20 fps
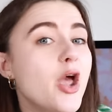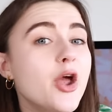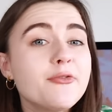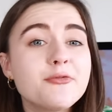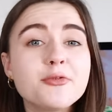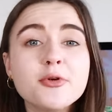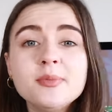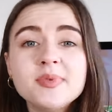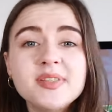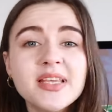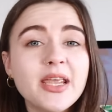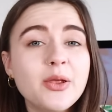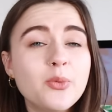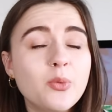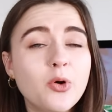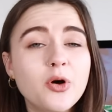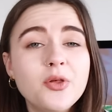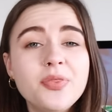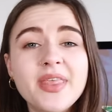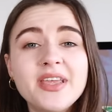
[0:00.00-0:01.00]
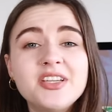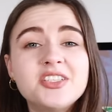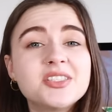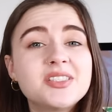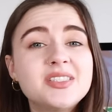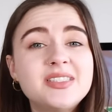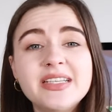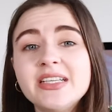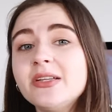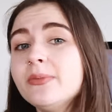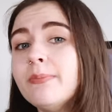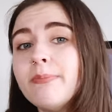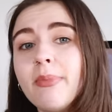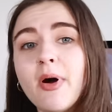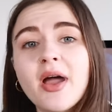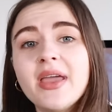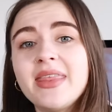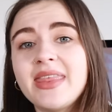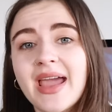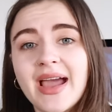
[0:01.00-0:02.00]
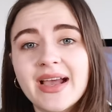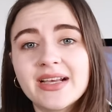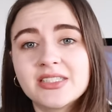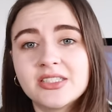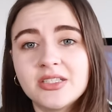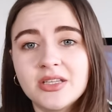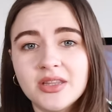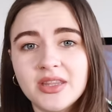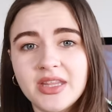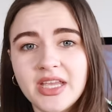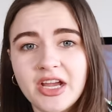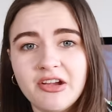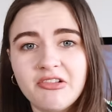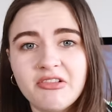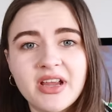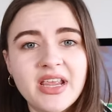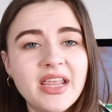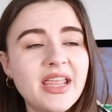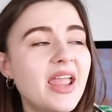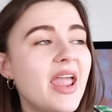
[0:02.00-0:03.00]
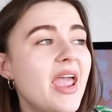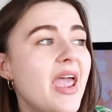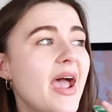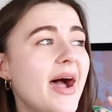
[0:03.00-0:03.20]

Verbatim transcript: From day one, they just didn't buy the accident theory,